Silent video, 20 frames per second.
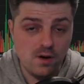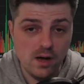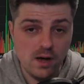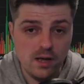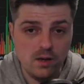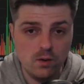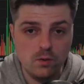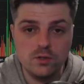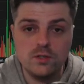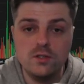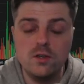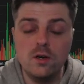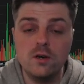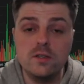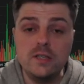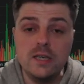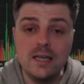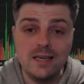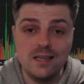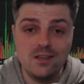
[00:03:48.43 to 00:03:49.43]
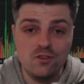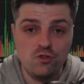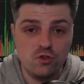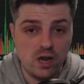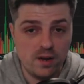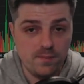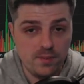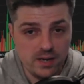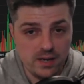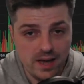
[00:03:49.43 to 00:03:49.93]
or stock ticker
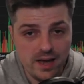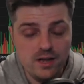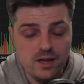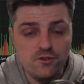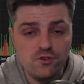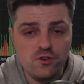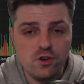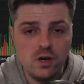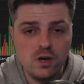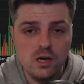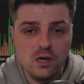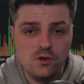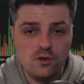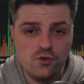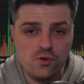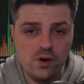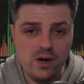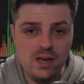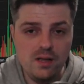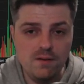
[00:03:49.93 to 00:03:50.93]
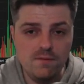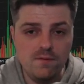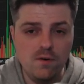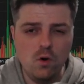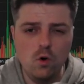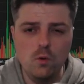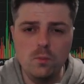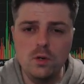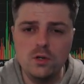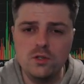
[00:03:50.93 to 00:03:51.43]
JBH trading for
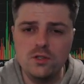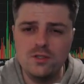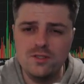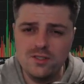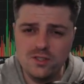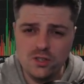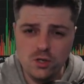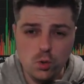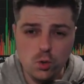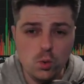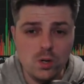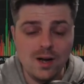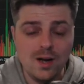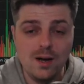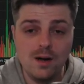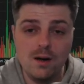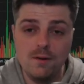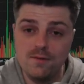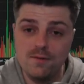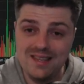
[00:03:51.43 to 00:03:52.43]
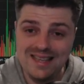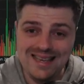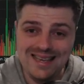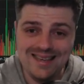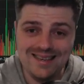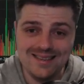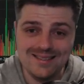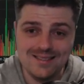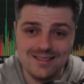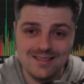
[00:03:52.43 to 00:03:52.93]
almost 2.5
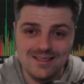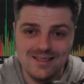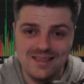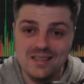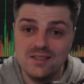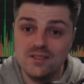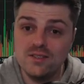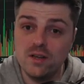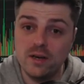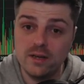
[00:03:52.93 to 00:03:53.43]
years inside a